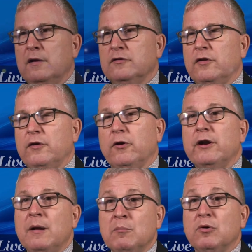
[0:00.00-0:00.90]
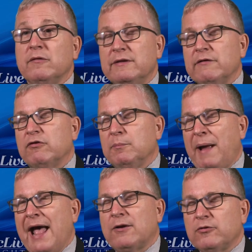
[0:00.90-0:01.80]
So there are a number of different
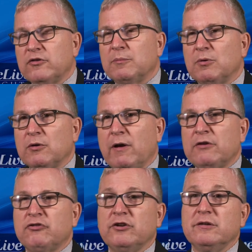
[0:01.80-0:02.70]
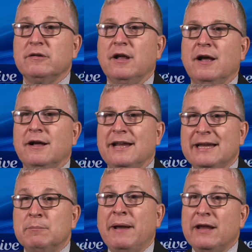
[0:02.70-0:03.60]
patterns of progression uh,
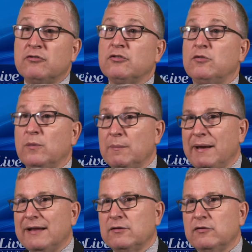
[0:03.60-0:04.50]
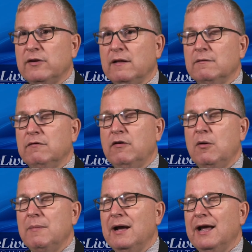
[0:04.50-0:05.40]
in patients with mantle cell
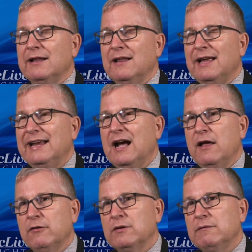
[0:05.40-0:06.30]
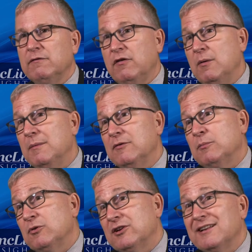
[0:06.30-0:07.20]
lymphoma. And like other
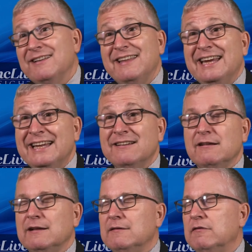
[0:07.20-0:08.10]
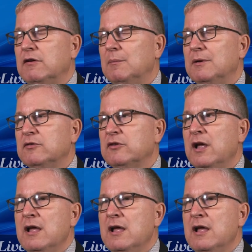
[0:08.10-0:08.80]
lymphomas, particularly the indolent lymphomas,